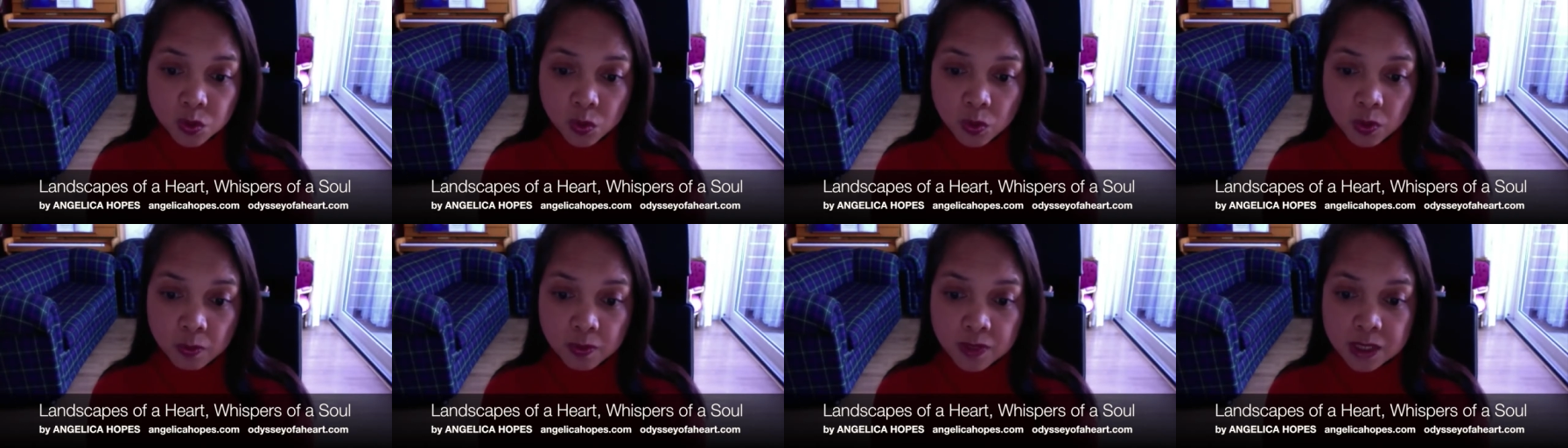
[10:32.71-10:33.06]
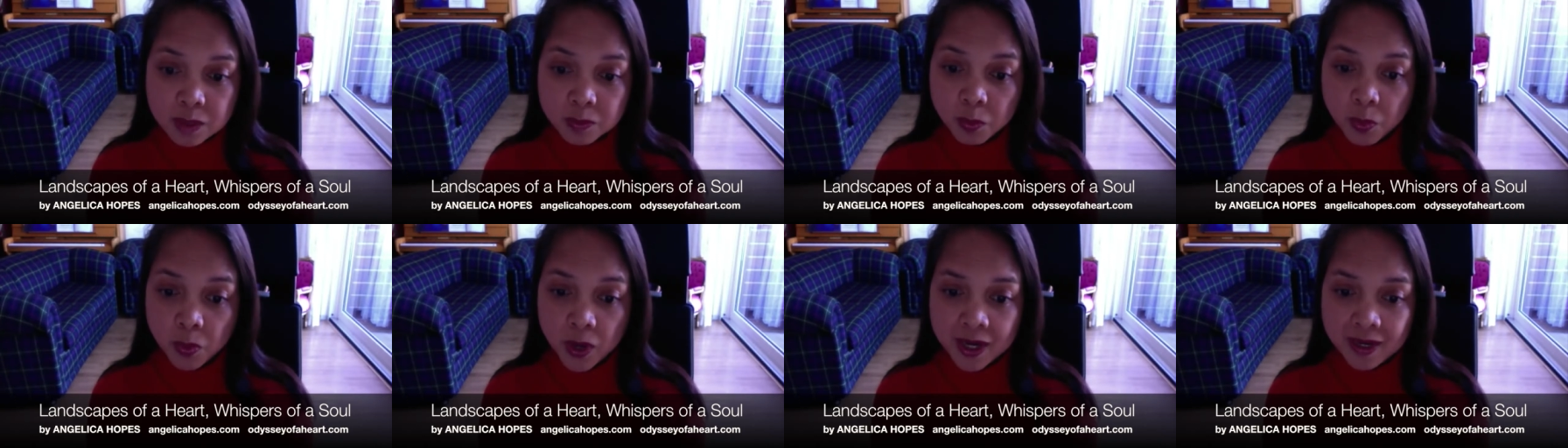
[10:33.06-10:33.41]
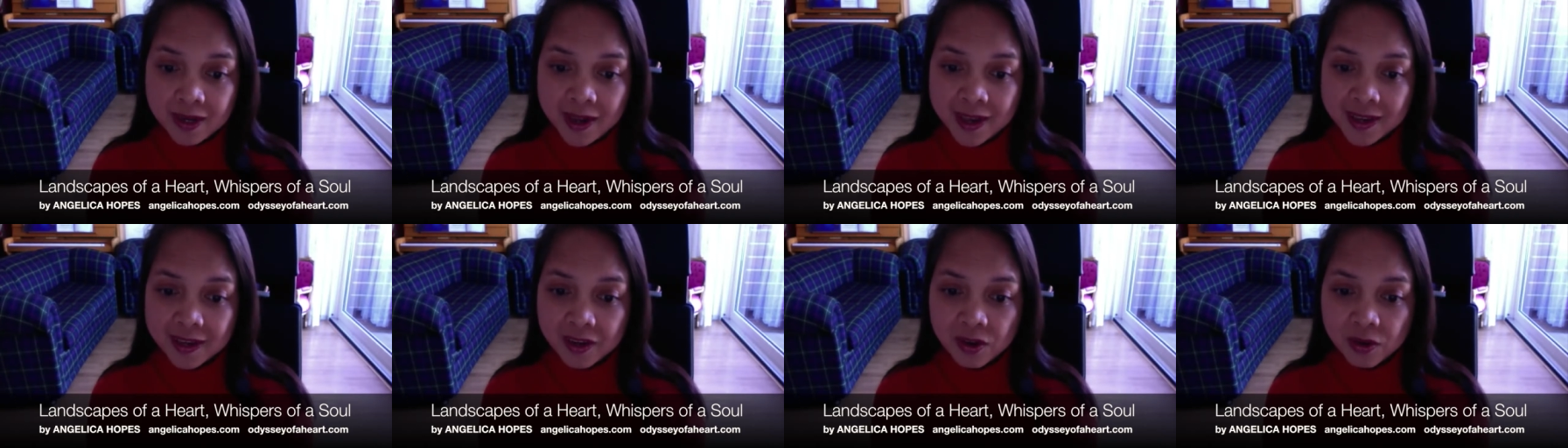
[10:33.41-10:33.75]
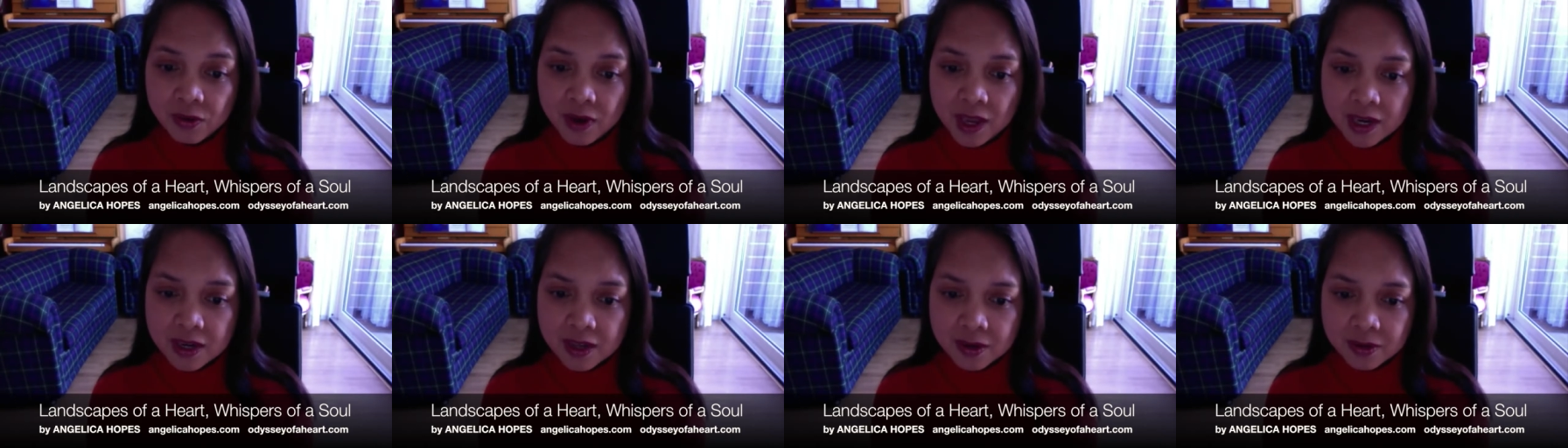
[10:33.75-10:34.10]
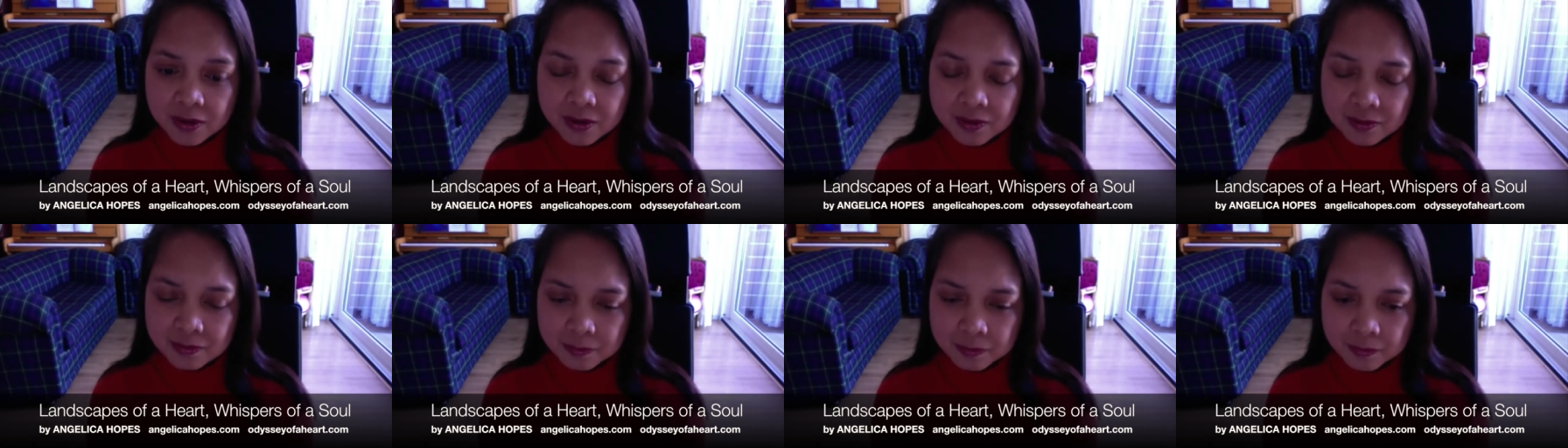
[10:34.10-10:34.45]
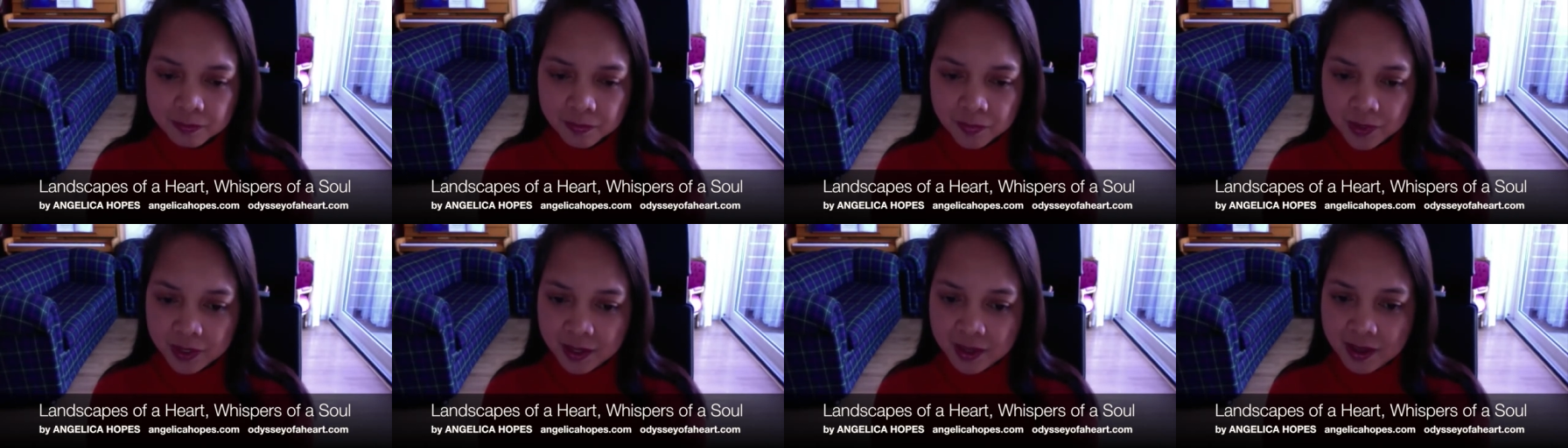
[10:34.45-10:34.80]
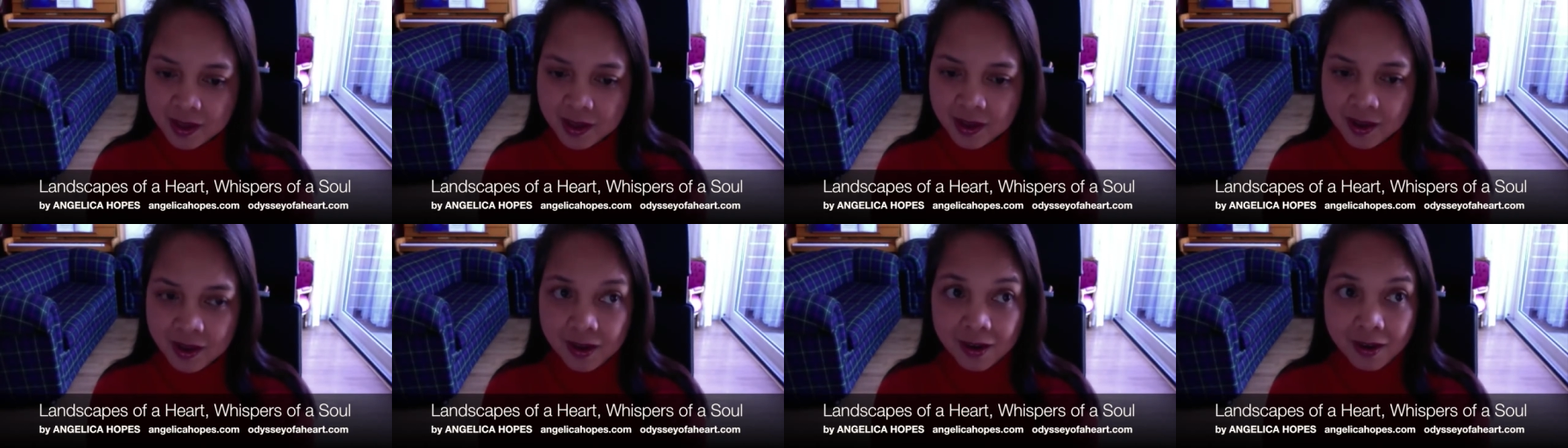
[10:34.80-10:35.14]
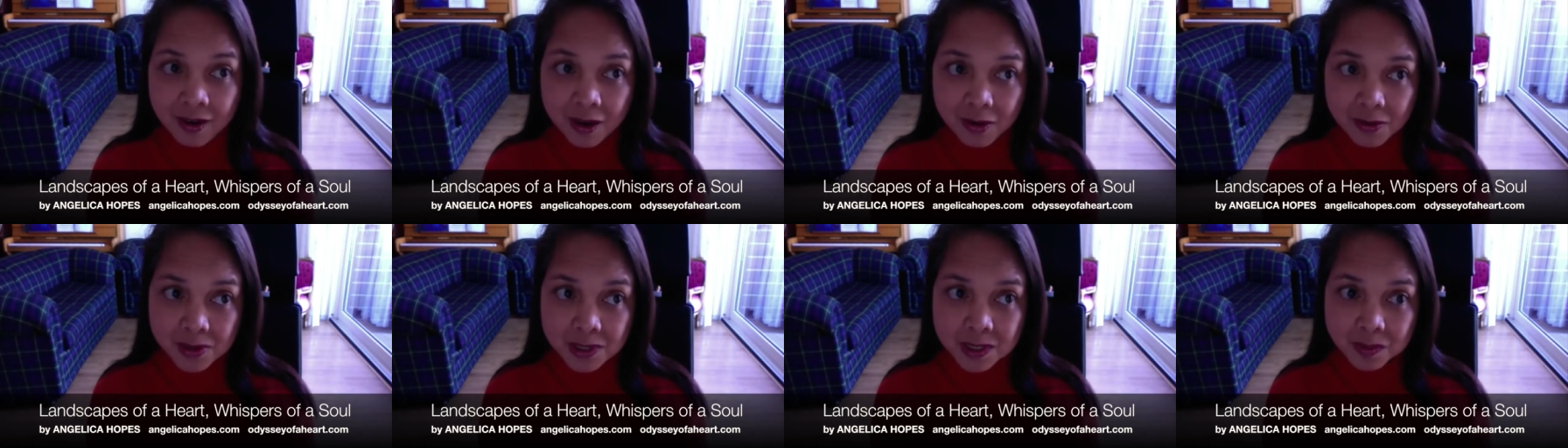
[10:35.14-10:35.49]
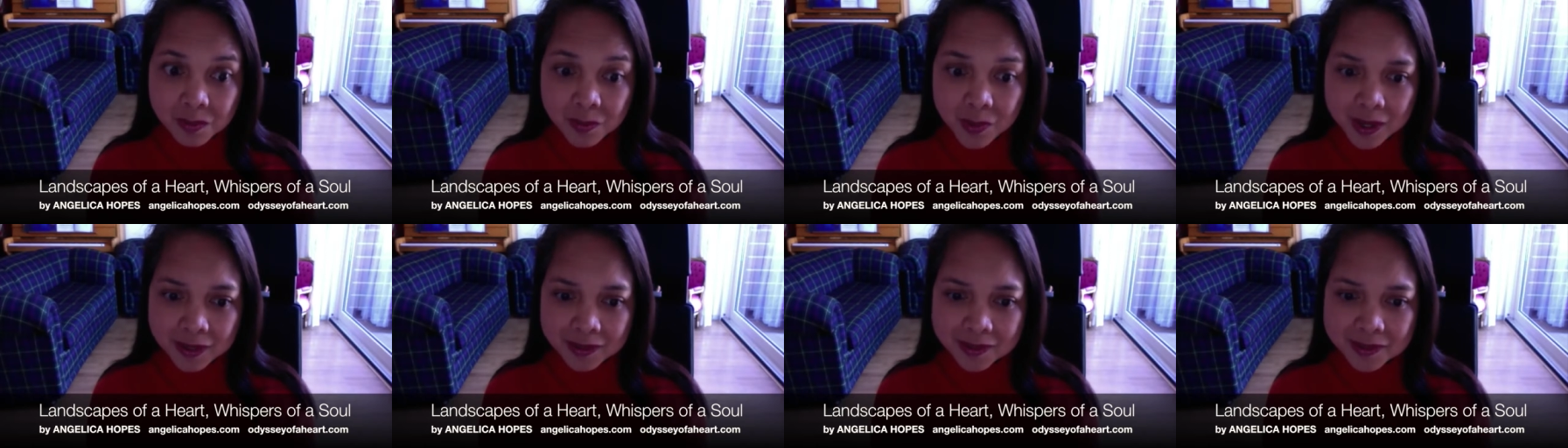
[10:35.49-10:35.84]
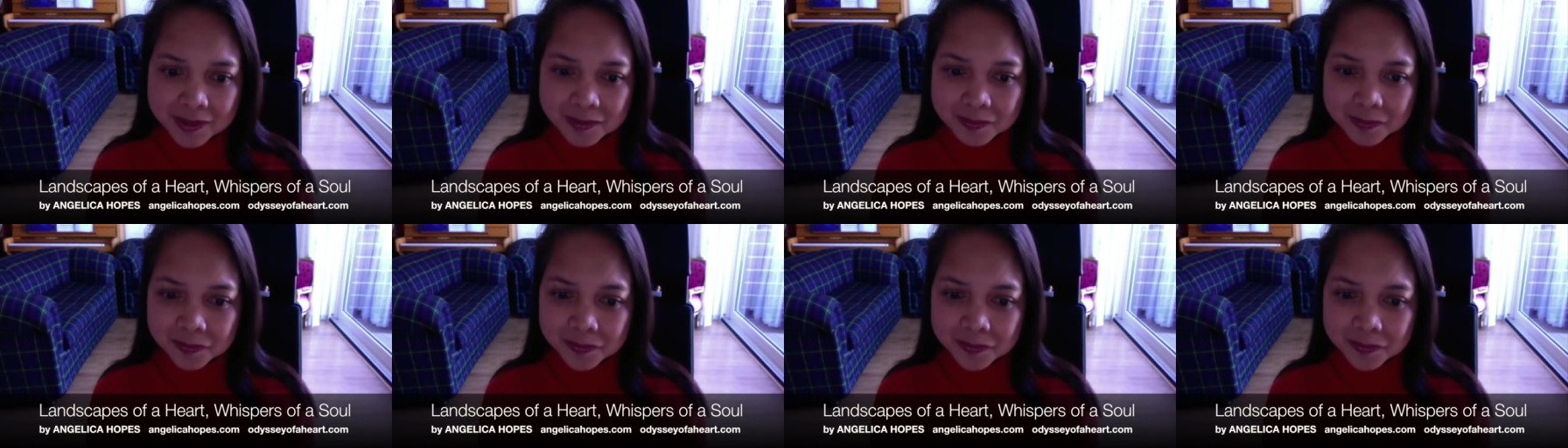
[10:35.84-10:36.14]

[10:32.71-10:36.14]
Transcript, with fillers: will be spread like a radio. Lara smiled.